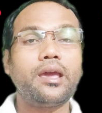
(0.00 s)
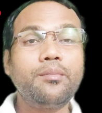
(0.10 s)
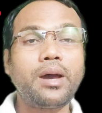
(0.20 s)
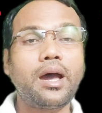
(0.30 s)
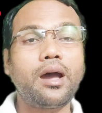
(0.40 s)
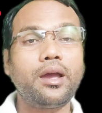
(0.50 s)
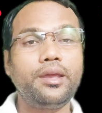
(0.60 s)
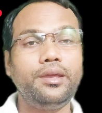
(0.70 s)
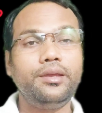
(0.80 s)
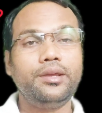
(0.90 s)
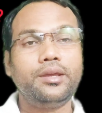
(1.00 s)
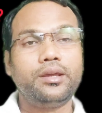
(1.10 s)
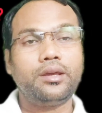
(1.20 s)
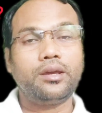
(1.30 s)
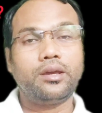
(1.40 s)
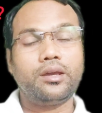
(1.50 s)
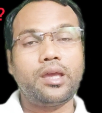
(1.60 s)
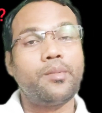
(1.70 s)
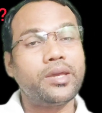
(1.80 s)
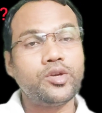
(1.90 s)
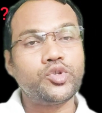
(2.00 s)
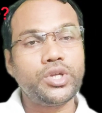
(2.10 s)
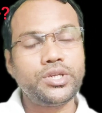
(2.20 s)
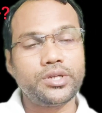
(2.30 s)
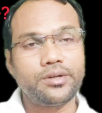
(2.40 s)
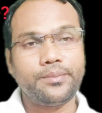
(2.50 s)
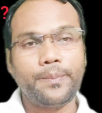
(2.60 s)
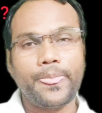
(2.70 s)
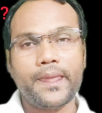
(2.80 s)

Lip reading: Am I? Am I your teacher?